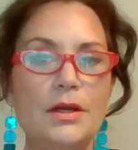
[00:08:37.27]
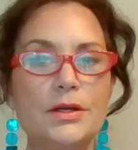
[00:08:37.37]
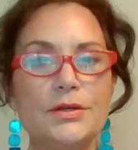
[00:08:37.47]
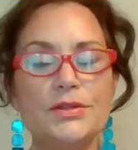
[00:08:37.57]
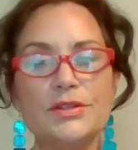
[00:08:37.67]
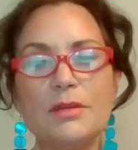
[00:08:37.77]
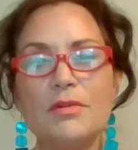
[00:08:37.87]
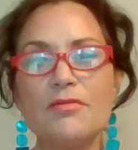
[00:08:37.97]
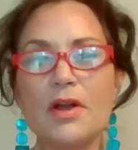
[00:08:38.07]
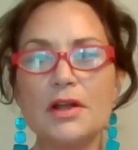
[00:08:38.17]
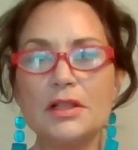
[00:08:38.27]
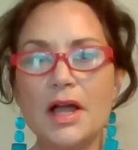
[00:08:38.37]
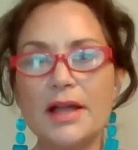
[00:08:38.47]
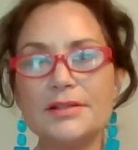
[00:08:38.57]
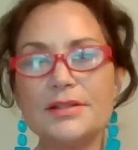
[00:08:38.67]
Some of our
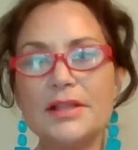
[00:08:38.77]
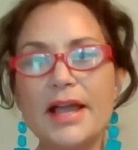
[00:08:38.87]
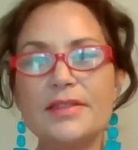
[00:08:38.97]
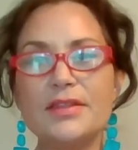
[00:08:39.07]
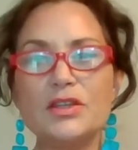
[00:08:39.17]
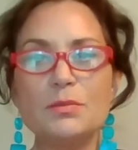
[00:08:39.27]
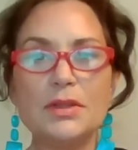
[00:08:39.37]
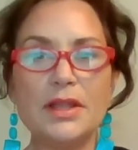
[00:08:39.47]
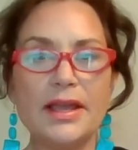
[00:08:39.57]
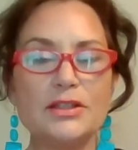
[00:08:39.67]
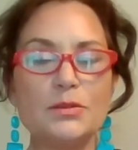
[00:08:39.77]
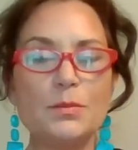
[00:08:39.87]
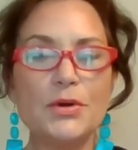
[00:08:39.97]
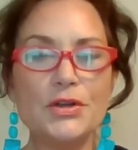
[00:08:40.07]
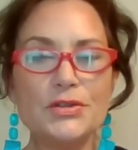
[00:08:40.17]
clients like these plans
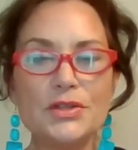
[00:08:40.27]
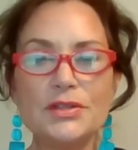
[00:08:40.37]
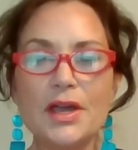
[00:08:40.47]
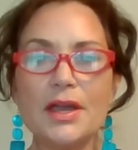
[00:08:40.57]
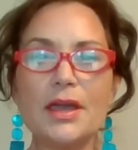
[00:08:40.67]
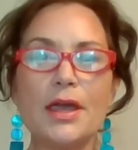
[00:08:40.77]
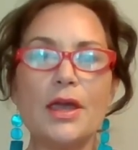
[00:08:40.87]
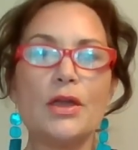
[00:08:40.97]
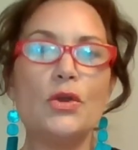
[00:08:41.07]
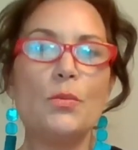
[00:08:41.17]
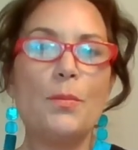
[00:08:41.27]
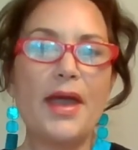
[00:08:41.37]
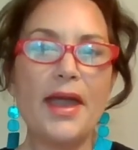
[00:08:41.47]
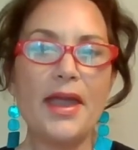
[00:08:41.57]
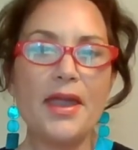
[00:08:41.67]
because it's like you
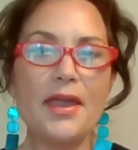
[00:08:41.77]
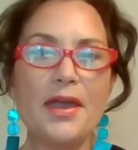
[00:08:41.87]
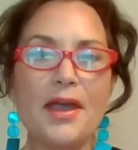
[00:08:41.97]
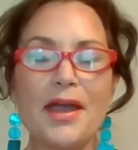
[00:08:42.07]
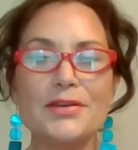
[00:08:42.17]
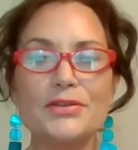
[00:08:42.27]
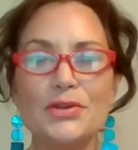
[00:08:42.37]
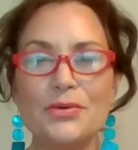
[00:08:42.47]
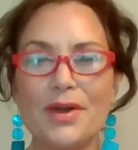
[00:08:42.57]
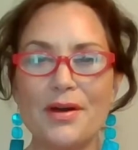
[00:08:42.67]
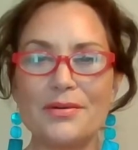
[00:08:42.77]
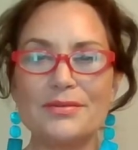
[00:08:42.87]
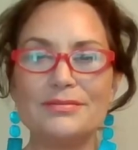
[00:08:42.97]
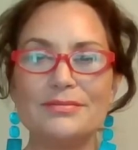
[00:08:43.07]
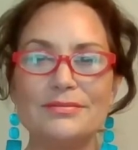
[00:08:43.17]
pay as you go.
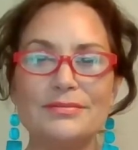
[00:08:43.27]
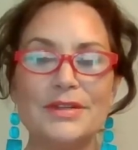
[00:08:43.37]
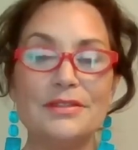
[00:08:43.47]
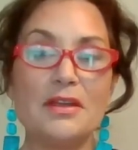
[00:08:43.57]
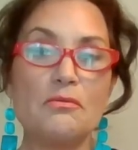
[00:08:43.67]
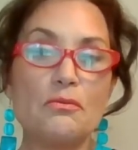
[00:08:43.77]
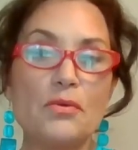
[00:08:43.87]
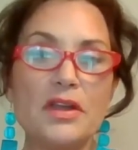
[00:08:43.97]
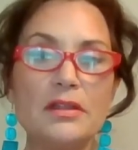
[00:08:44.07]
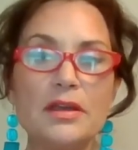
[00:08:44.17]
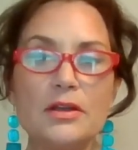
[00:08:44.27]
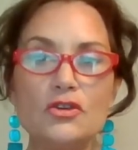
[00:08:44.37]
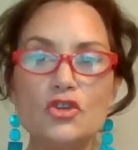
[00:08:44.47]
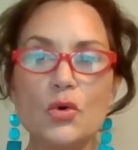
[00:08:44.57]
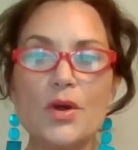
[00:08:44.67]
They really
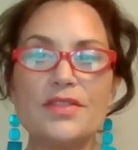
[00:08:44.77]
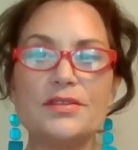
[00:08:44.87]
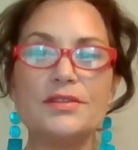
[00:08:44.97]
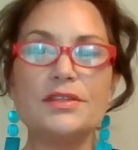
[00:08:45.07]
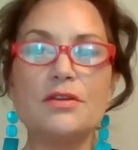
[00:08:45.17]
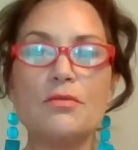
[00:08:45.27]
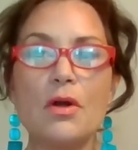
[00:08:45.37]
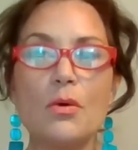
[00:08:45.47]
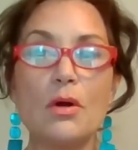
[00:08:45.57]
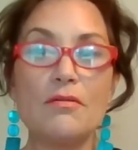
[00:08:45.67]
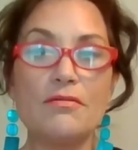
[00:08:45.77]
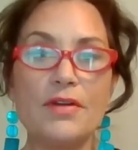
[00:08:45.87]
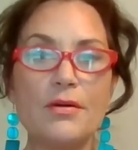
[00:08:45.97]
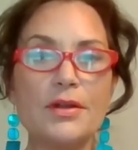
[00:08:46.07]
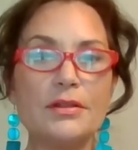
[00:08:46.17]
enjoy the zero or
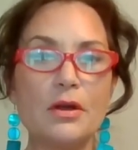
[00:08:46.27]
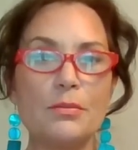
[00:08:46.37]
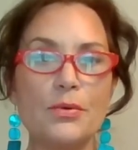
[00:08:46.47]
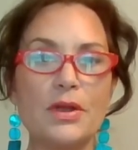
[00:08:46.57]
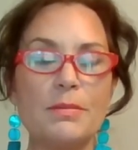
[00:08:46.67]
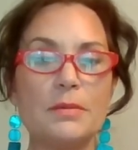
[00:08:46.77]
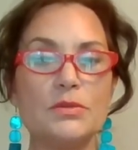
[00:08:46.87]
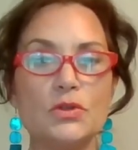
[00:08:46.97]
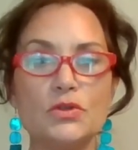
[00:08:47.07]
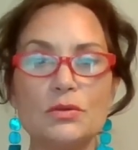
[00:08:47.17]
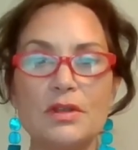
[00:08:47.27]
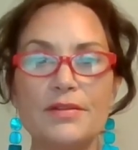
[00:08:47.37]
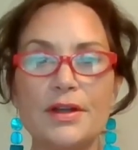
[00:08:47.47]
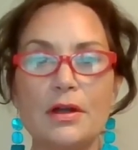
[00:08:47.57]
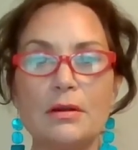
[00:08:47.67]
very low premium since they're
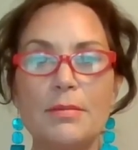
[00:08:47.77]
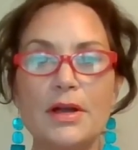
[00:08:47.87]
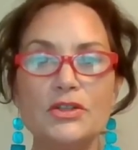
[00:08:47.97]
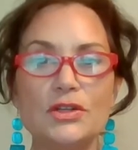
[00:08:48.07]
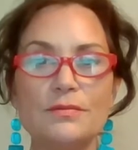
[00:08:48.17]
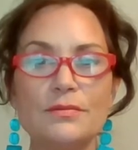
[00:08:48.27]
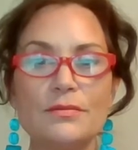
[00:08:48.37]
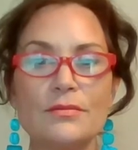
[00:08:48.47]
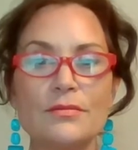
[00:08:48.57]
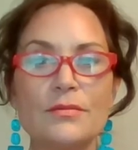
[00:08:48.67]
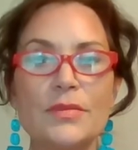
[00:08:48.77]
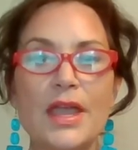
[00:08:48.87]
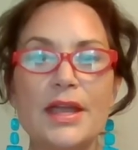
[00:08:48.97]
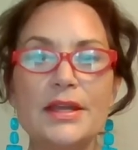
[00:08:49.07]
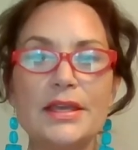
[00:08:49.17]
living on a budget.
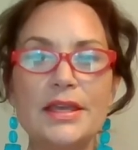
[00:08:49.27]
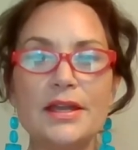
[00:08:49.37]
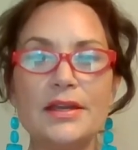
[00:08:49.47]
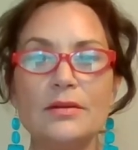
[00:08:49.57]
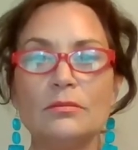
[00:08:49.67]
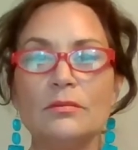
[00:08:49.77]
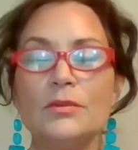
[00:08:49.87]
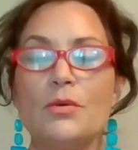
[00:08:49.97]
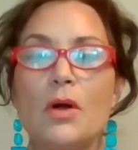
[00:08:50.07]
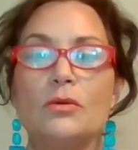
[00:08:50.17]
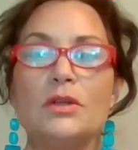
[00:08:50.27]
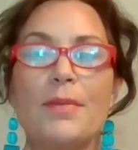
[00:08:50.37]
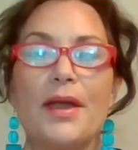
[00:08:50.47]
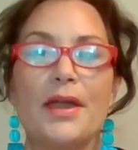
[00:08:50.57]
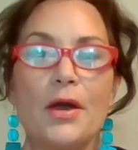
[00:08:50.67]
And again, you only
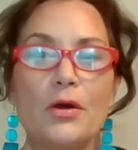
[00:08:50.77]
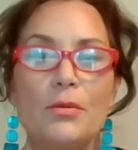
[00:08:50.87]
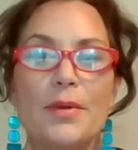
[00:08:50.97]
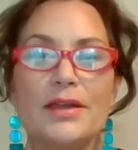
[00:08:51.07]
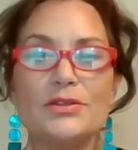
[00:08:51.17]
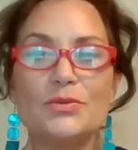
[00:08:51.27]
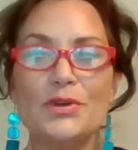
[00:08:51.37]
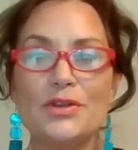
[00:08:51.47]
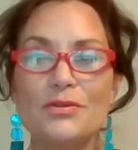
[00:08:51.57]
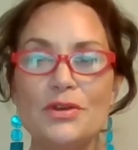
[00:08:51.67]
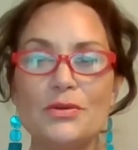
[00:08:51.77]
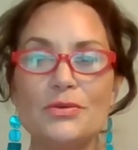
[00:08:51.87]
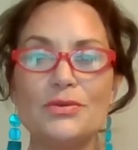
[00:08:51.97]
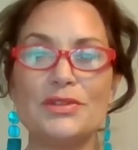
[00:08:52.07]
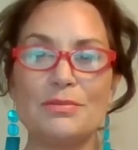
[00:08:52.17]
pay copays when you
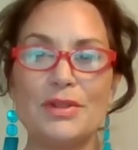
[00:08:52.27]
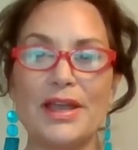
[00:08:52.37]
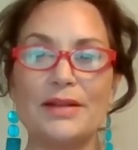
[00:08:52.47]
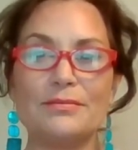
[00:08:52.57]
use the plan.